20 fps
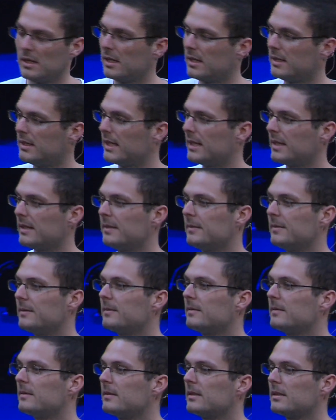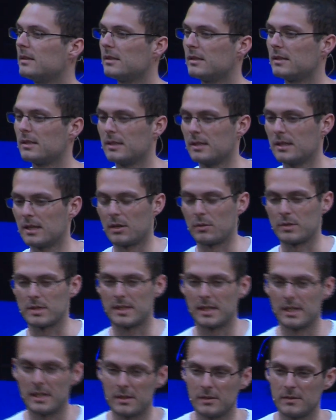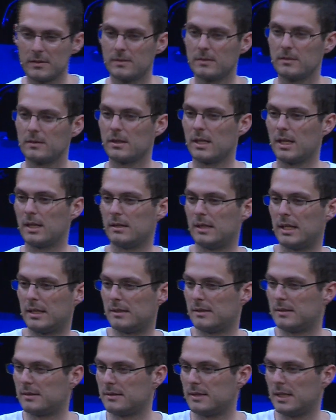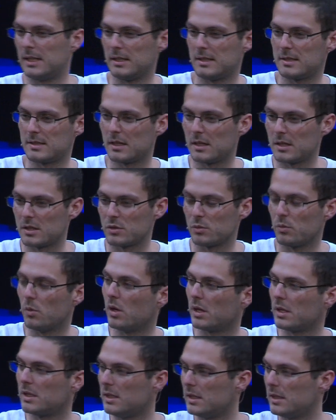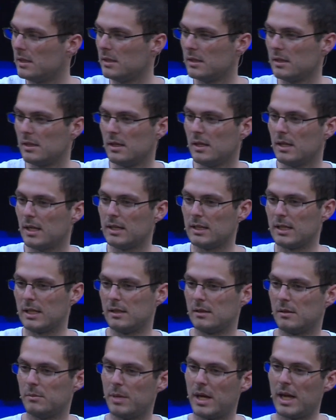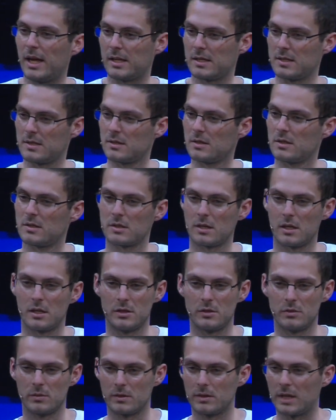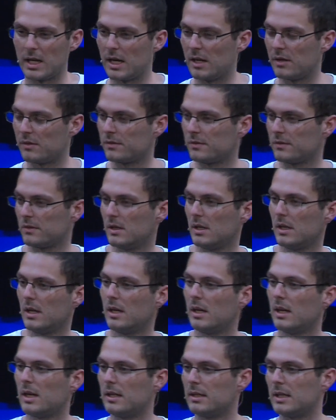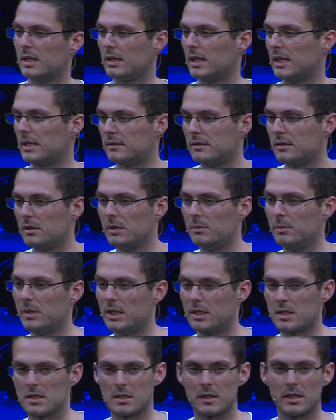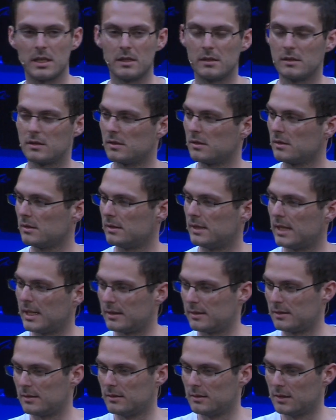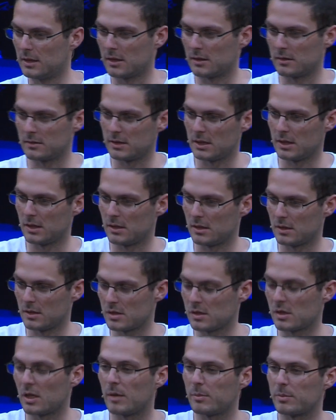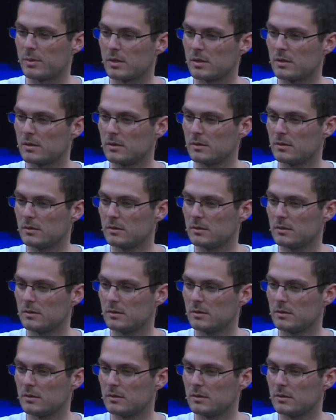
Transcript: And then I was there, and that thing starts working, and then the bags start to arrive, and then like 30 minutes later, that little thing stops.